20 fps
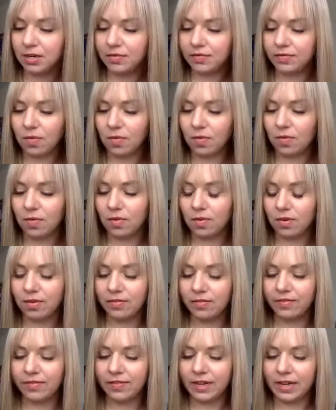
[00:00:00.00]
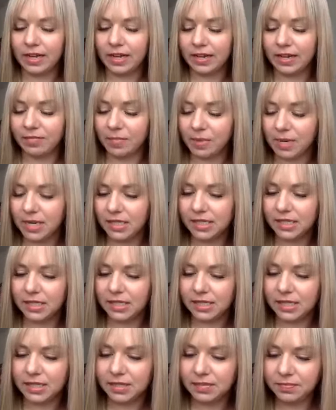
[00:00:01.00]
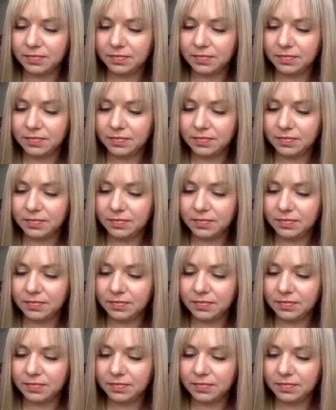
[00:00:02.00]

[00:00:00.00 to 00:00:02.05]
for 5 minutes,